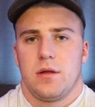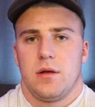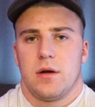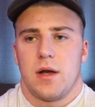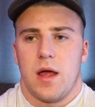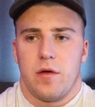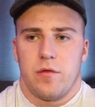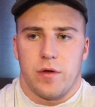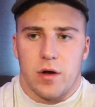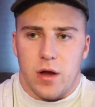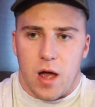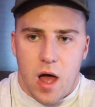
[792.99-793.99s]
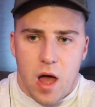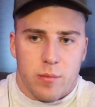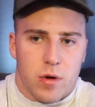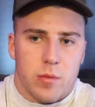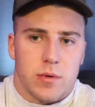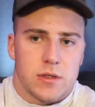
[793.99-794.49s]
You're going to have very
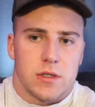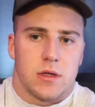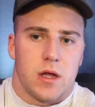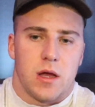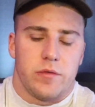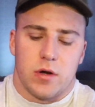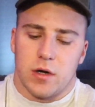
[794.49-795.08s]
hot moments in life.